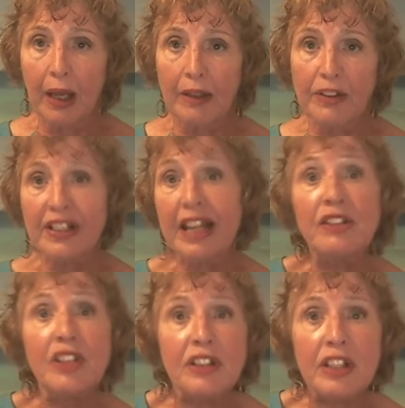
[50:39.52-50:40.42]

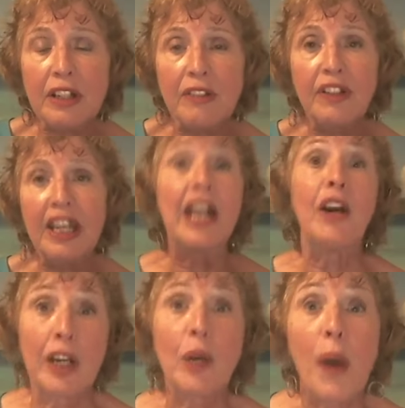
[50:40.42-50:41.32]
sensitive,
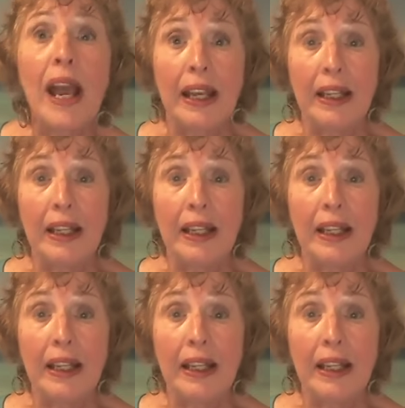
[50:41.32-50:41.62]
caring way.